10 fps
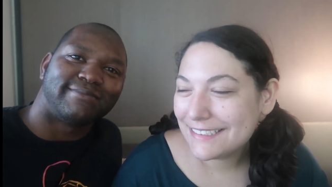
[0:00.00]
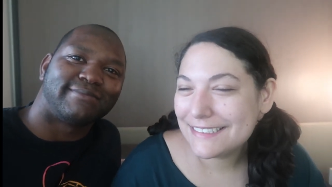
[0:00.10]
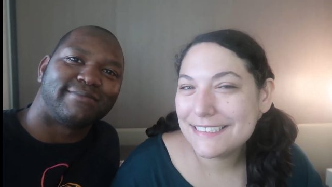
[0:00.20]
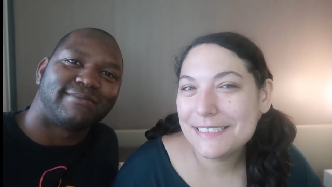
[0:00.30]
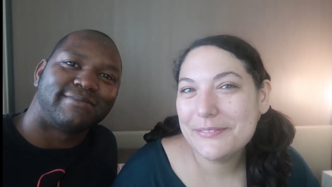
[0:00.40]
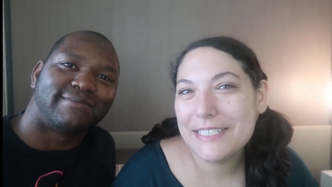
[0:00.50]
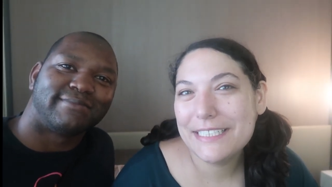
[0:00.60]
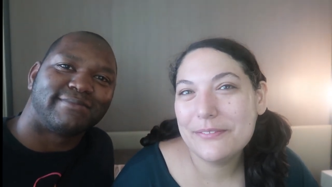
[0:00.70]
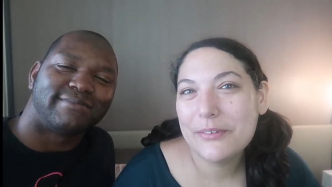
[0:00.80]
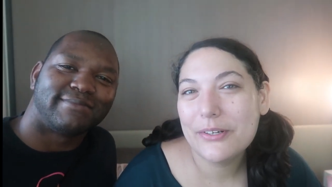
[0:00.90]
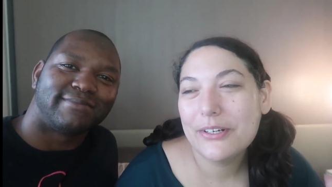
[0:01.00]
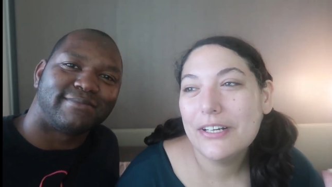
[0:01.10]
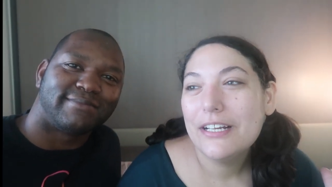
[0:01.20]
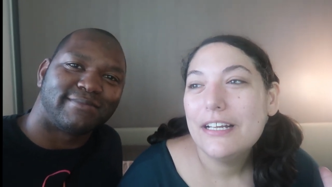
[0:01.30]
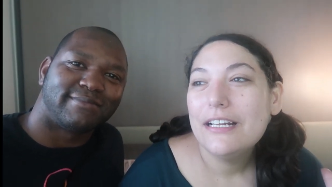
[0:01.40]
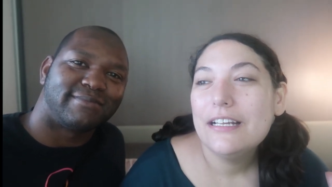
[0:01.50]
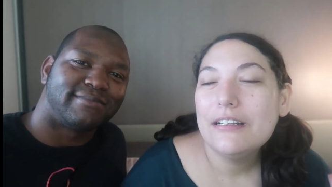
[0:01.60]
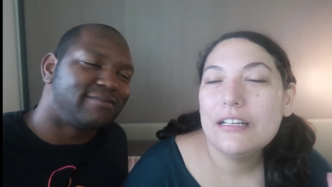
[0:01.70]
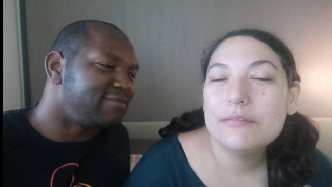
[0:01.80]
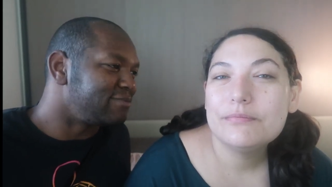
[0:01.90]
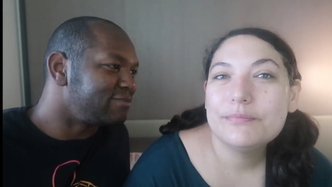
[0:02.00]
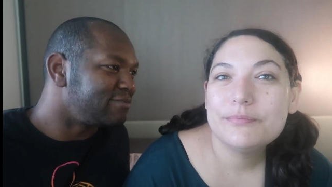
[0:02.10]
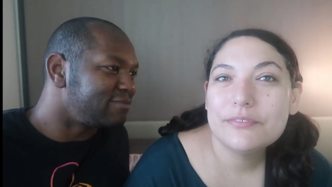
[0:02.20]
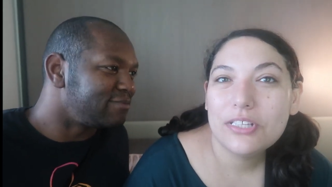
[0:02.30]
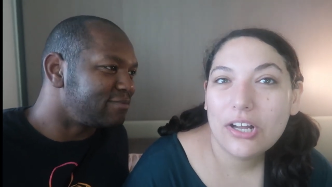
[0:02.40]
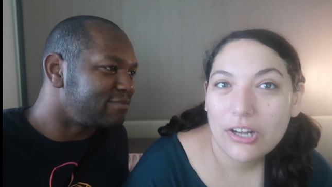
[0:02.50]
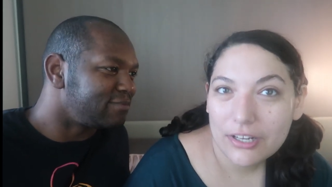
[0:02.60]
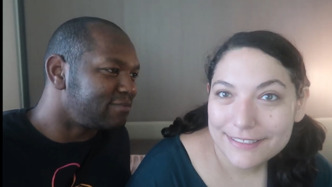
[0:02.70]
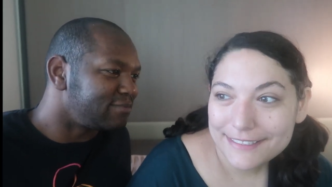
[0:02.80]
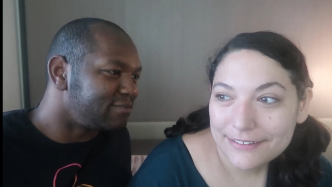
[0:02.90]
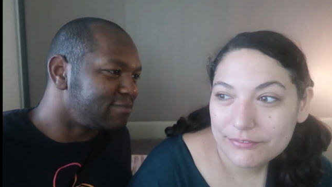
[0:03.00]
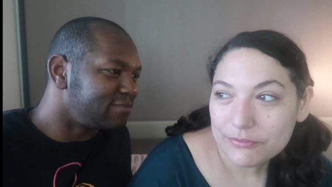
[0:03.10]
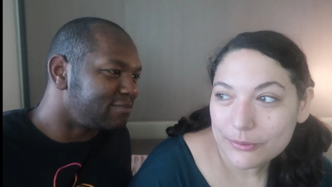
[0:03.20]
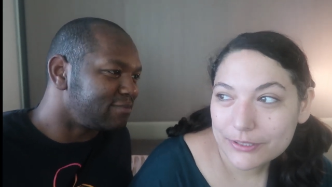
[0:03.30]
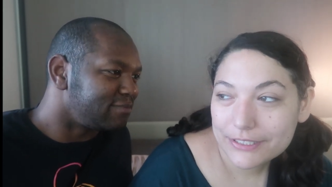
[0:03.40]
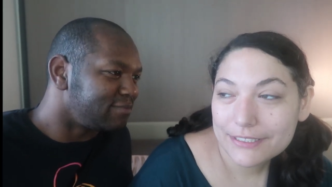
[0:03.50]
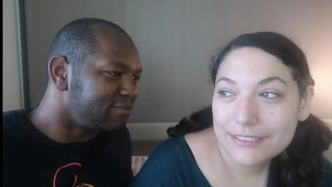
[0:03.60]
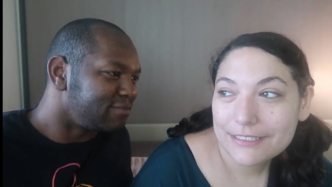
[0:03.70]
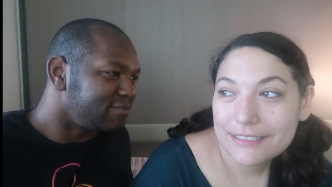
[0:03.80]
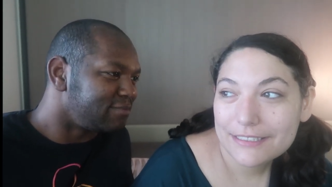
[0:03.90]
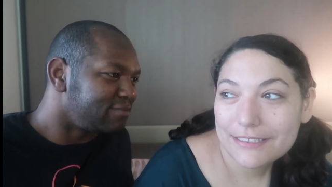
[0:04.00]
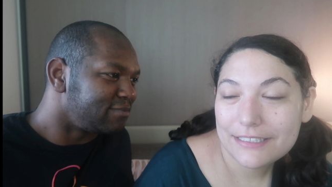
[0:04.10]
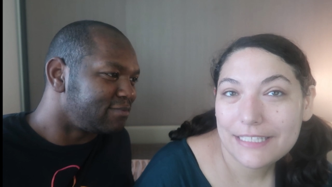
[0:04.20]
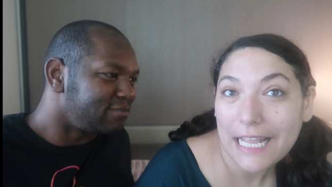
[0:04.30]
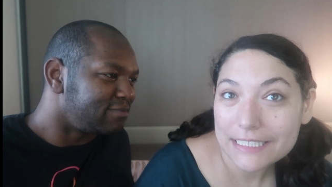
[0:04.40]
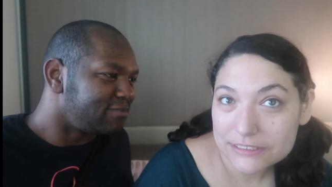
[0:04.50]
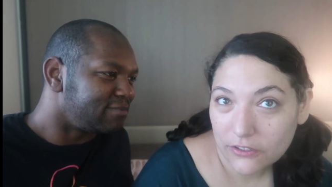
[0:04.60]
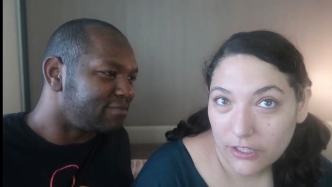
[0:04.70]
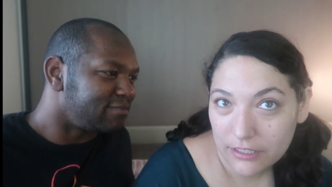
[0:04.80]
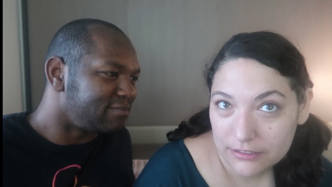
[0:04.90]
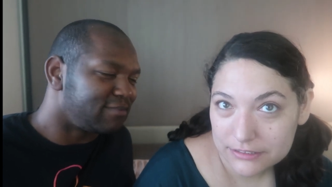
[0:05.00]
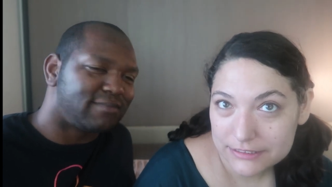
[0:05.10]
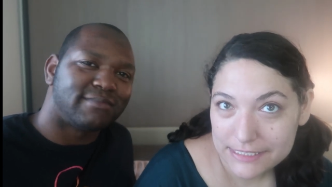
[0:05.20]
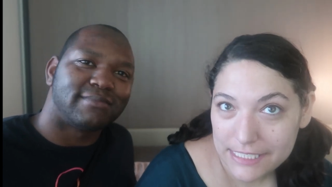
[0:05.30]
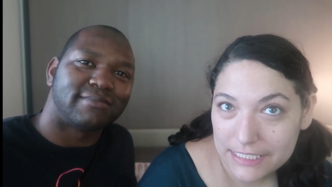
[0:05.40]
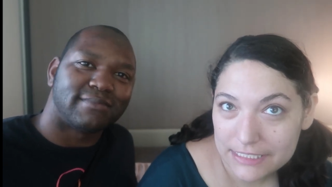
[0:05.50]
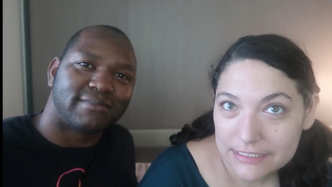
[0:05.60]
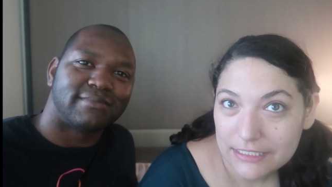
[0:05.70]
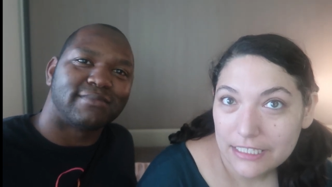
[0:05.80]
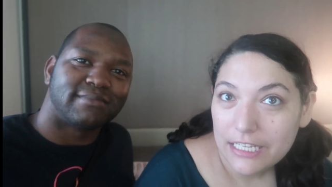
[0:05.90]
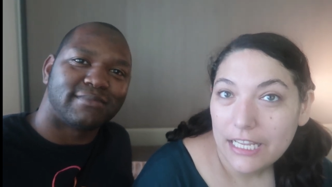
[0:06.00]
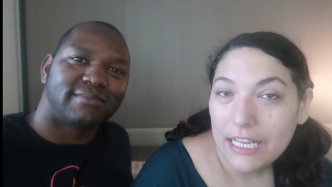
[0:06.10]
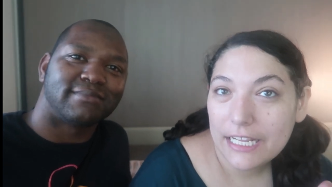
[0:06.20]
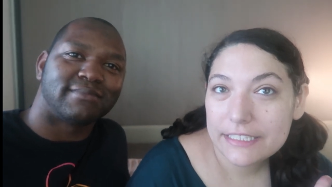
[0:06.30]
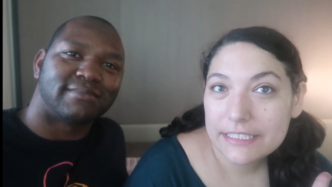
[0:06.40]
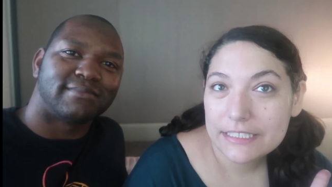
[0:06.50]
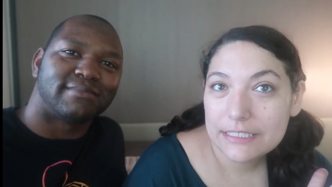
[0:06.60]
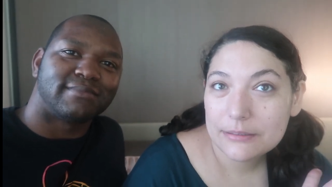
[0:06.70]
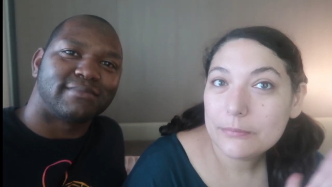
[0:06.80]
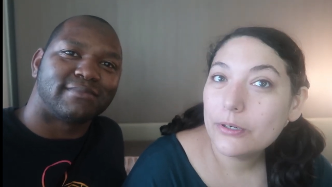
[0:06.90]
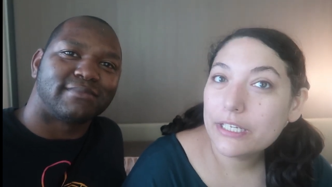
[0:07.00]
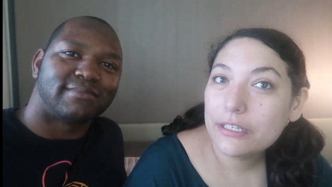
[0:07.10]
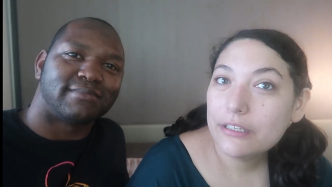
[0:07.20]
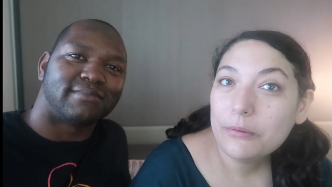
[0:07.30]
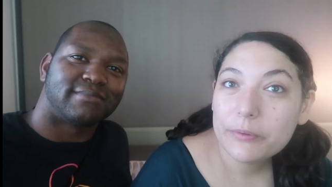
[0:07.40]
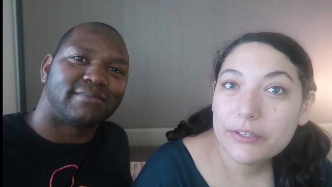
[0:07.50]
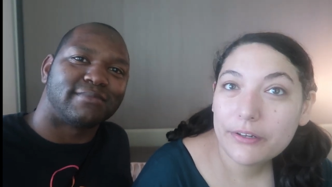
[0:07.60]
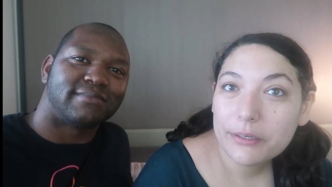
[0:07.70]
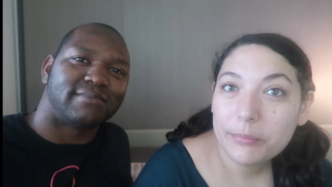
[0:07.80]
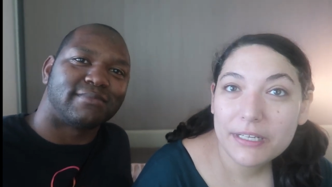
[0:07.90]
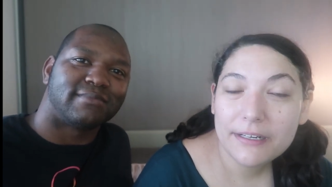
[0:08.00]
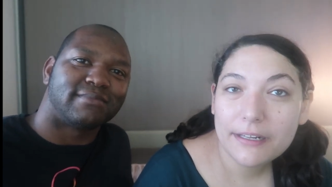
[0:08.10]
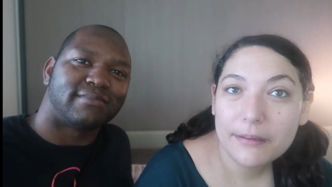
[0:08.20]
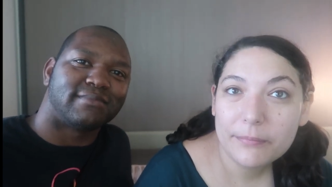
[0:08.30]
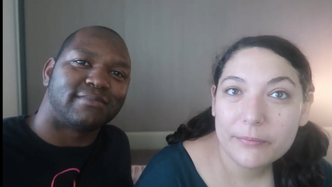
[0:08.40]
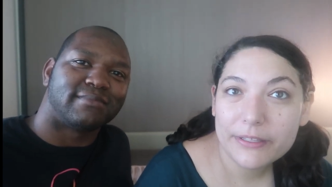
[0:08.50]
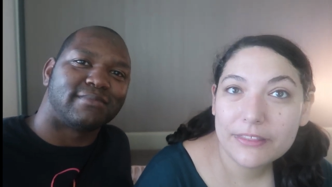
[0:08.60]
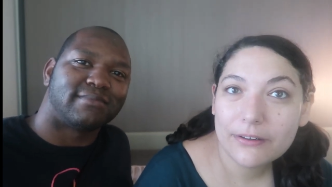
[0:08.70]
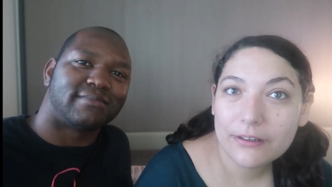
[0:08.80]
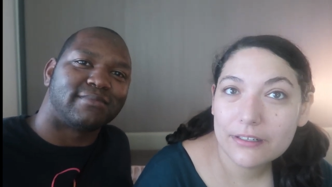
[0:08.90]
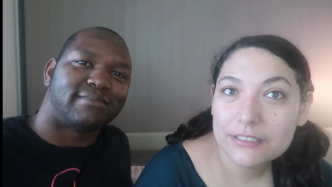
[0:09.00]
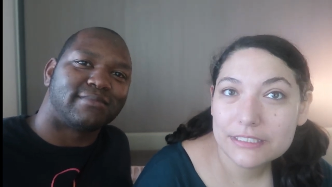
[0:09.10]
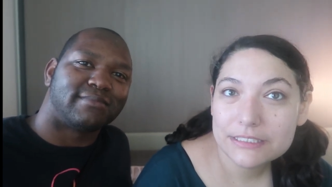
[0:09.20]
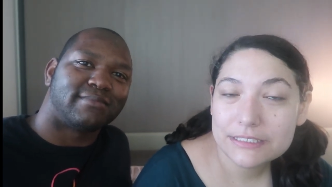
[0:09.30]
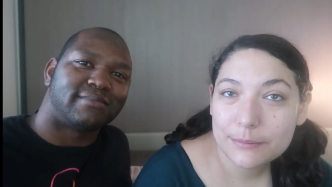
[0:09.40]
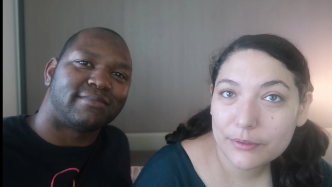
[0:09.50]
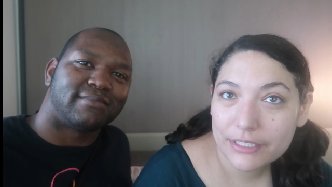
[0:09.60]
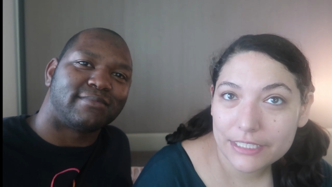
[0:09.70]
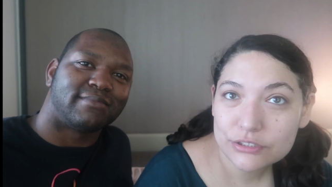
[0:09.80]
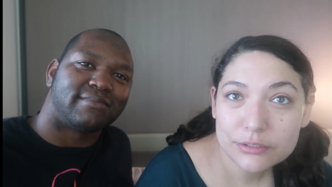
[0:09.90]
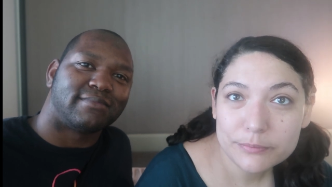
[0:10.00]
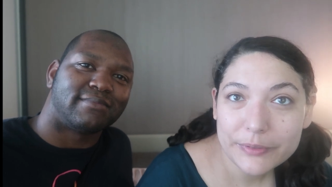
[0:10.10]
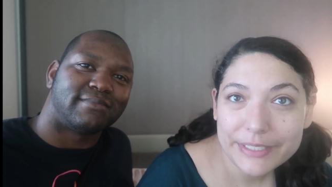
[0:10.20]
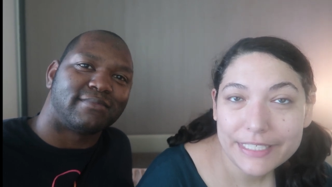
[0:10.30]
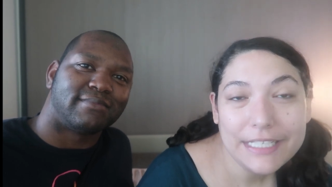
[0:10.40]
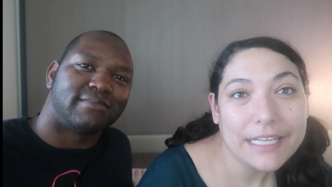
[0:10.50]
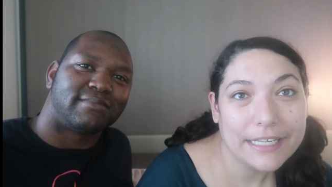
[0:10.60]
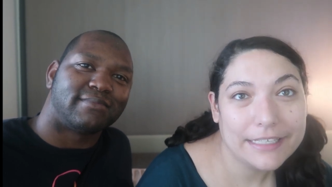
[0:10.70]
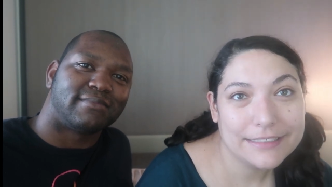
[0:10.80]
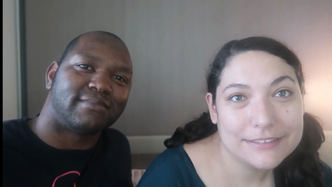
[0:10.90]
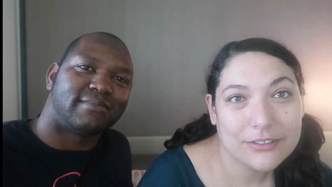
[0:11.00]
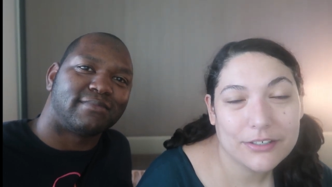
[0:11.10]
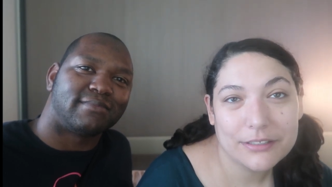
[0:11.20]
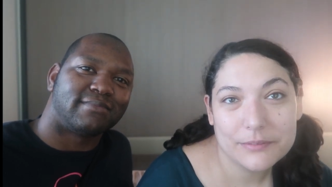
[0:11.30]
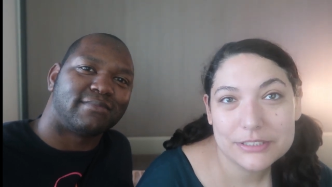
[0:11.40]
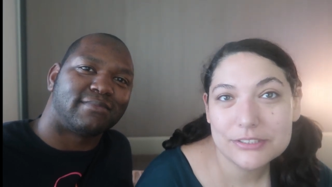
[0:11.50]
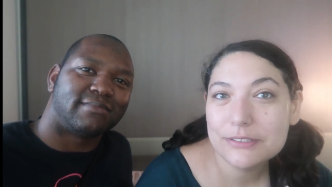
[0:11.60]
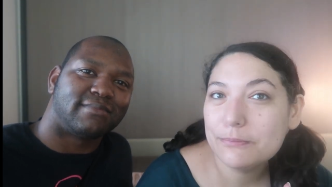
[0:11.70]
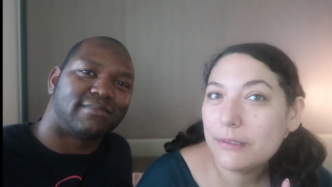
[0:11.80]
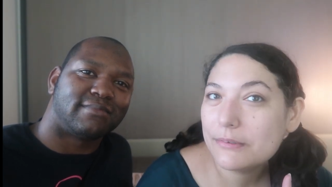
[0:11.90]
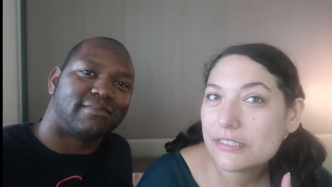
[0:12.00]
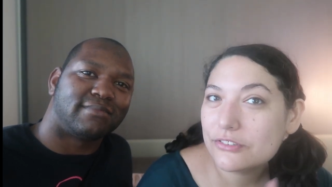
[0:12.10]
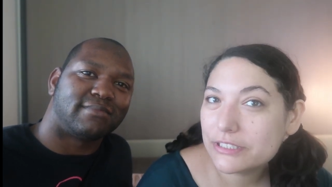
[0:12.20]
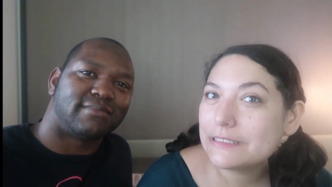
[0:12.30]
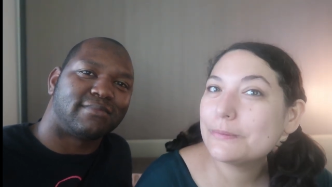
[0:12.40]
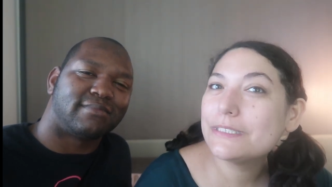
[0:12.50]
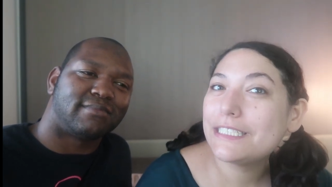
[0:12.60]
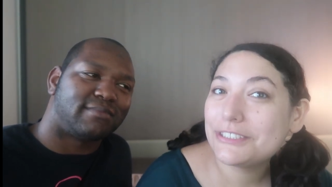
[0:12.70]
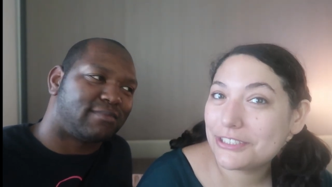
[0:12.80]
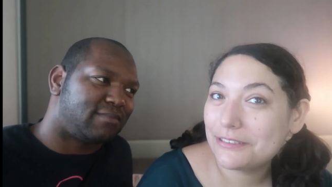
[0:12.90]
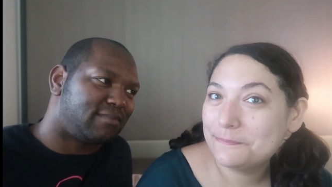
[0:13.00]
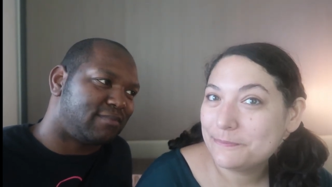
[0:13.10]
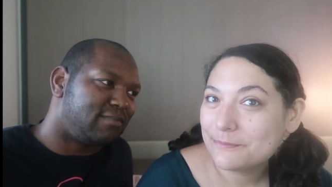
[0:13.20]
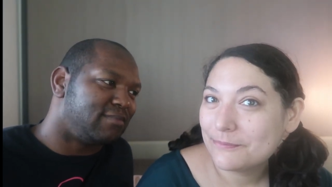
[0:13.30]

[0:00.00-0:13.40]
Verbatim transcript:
Speaker 1: This is going to be the end of our uh, vlog for Nassau day. And then in the morning, we are going to pick up with our debarkation morning and our adventures in public transportation.